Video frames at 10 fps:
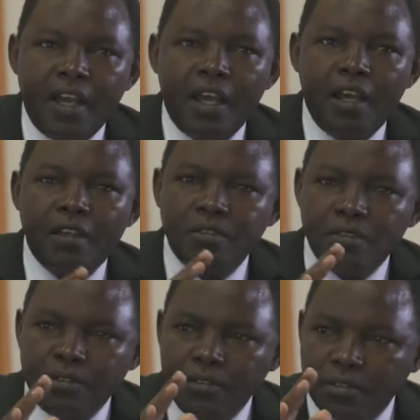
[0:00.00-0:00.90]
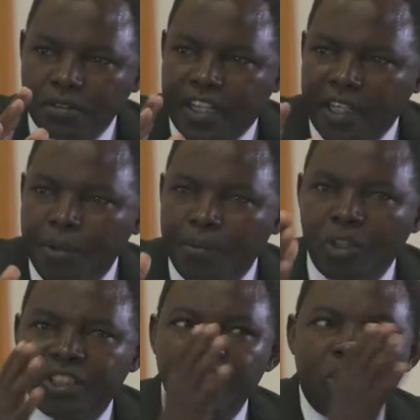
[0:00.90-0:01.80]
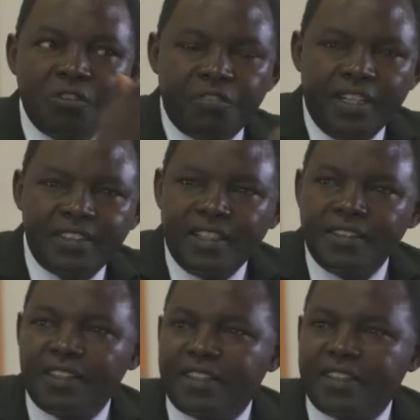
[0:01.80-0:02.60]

It can be mounted on fences.